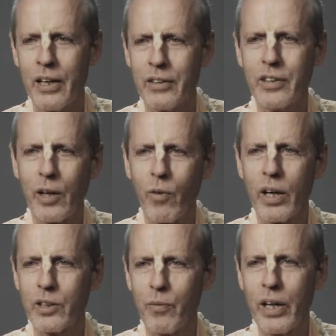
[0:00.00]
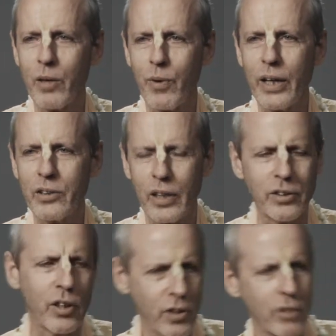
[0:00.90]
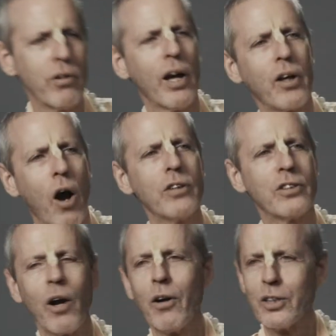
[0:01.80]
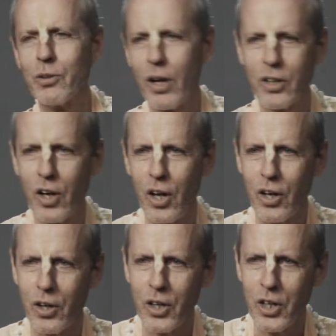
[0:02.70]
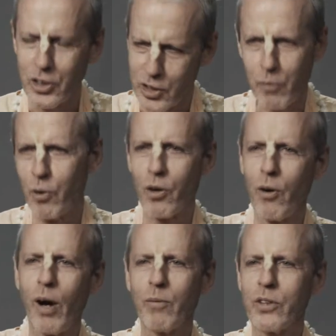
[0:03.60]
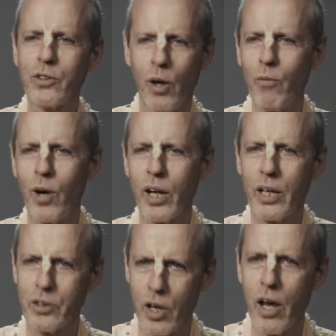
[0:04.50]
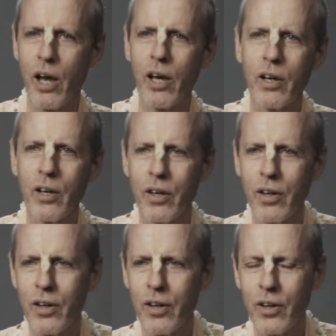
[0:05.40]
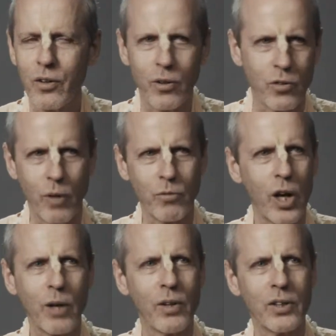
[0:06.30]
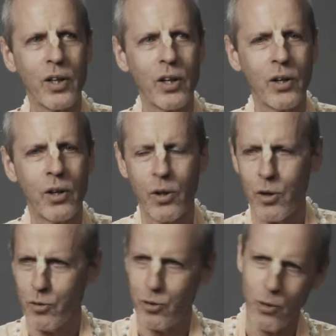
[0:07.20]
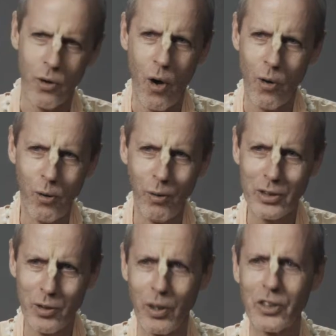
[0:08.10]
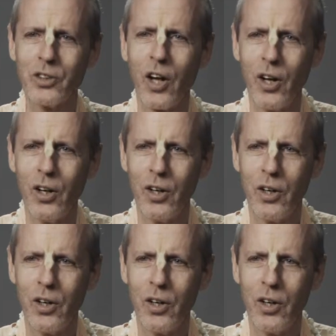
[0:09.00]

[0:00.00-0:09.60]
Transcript: He was saying, what does it mean to preach? And he said, just like our Saraswati, she will go up to someone and say, to some gentleman and say, do you know who is Krishna?